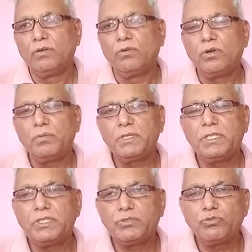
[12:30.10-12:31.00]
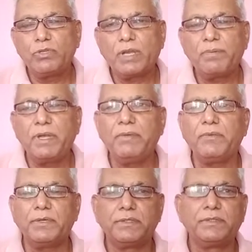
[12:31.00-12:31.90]
on which the issues are
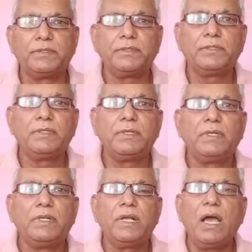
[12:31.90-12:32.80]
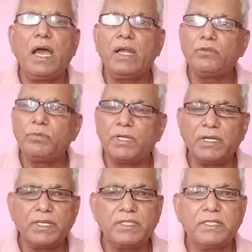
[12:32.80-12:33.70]
framed are to be
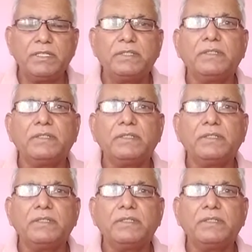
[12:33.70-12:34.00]
contested.